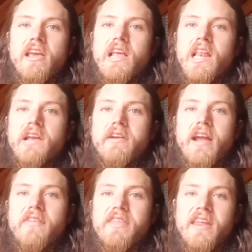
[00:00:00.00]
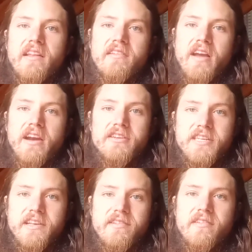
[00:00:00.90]
clearing out the denser
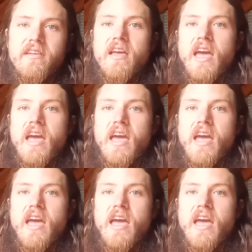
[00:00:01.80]
energies.